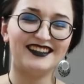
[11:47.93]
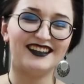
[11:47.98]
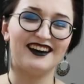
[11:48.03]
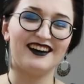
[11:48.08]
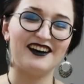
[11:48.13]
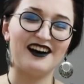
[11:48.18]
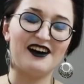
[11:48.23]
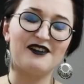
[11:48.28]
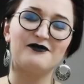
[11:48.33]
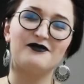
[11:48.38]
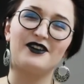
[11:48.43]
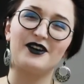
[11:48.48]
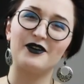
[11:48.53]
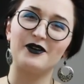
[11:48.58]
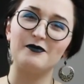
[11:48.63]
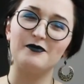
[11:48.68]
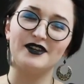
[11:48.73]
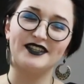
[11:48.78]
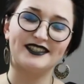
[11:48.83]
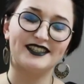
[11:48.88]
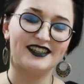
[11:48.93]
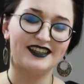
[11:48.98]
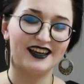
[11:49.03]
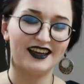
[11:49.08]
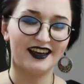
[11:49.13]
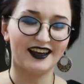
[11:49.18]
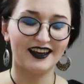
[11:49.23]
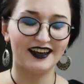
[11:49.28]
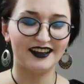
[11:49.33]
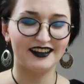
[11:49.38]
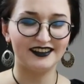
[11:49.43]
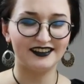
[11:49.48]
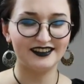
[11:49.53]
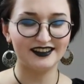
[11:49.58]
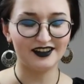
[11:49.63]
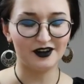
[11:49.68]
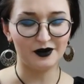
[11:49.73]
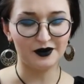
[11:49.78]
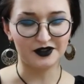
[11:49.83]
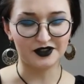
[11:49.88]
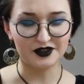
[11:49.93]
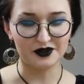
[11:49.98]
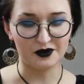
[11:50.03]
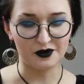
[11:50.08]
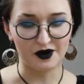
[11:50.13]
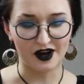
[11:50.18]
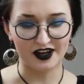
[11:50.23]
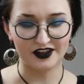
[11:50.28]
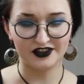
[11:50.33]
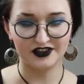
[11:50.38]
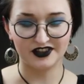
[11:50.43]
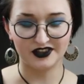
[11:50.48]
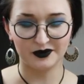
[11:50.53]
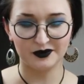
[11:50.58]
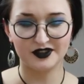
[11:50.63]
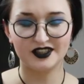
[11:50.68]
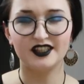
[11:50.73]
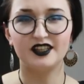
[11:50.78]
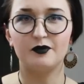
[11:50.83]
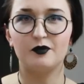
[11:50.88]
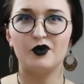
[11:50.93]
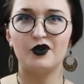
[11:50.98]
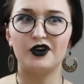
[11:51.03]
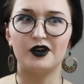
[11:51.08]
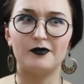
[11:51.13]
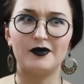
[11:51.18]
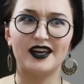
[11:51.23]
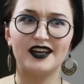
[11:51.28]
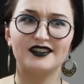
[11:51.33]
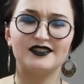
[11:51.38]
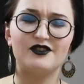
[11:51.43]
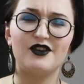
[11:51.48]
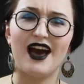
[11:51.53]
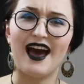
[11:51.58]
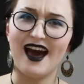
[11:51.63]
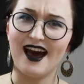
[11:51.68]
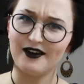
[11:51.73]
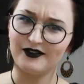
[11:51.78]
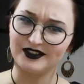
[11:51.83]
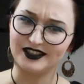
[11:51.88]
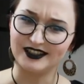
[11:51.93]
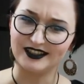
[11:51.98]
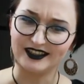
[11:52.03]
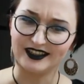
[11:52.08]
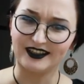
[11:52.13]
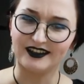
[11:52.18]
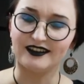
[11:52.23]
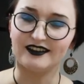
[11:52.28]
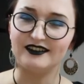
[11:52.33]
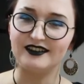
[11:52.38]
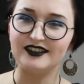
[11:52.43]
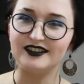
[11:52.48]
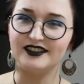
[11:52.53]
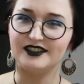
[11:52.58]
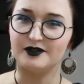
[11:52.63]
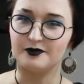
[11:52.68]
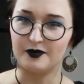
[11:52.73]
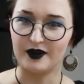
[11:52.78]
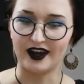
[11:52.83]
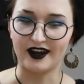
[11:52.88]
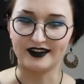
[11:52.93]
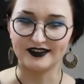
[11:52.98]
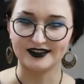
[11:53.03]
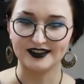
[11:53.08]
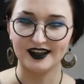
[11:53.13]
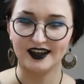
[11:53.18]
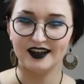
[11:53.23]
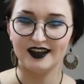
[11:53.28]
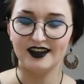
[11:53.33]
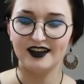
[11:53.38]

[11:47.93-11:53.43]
I'm very busy, and also I just don't see the point, because you have seen these paints